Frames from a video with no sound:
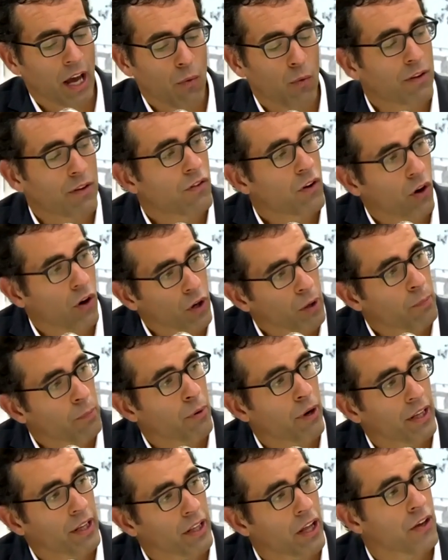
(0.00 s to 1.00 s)
We've got to
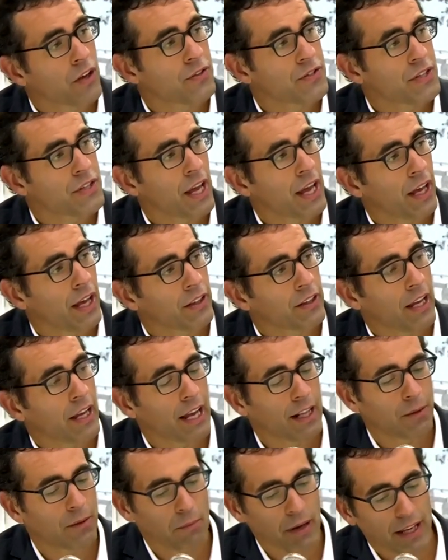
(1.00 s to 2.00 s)
bring those down,
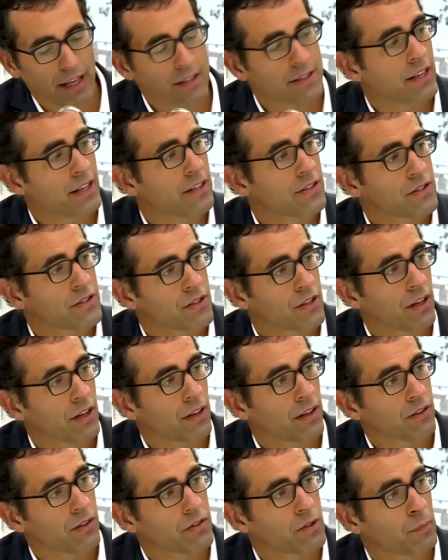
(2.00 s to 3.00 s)
and it makes sense
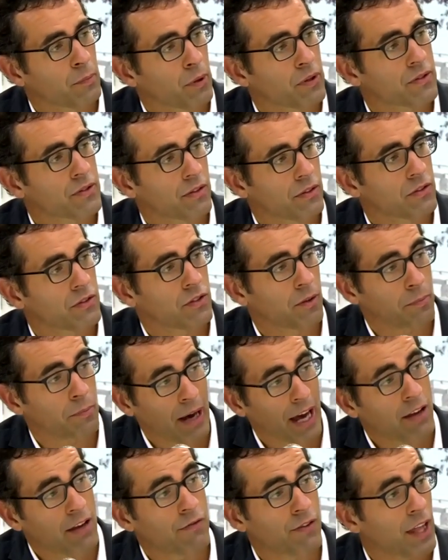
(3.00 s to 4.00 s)
to
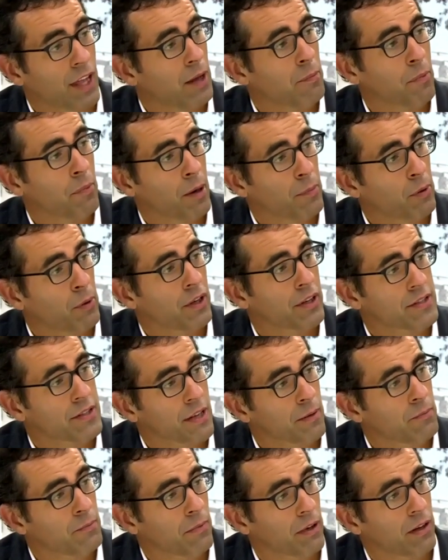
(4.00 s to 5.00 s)
pay for that by
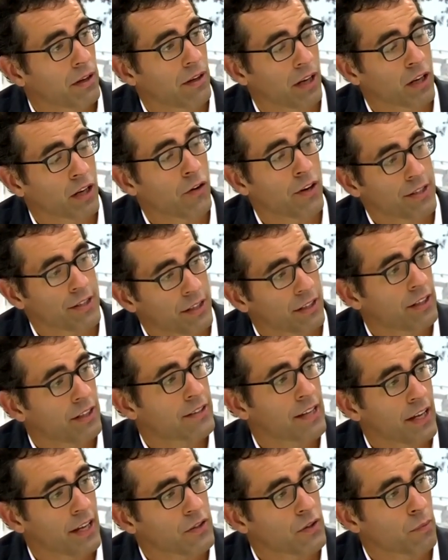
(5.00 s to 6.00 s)
increasing the
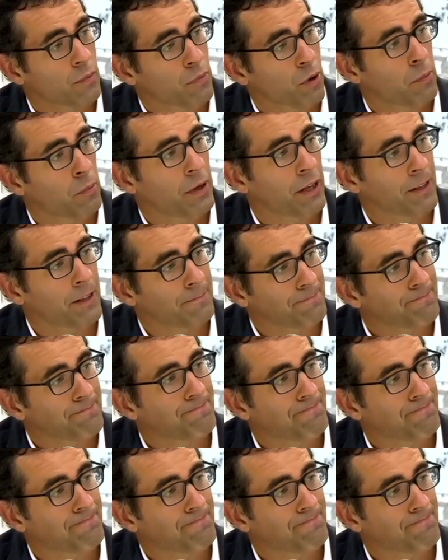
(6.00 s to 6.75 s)
tax on property.